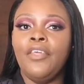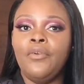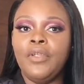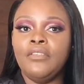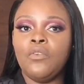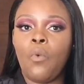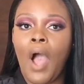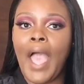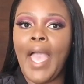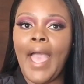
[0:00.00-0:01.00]
The reason
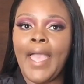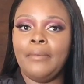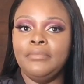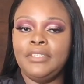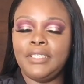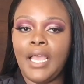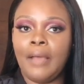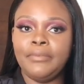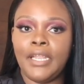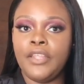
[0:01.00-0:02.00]
why I'm
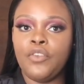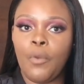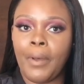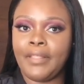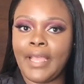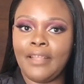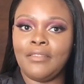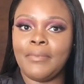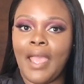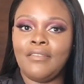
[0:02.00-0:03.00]
telling you about the
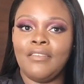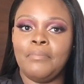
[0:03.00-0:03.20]
custom, guys,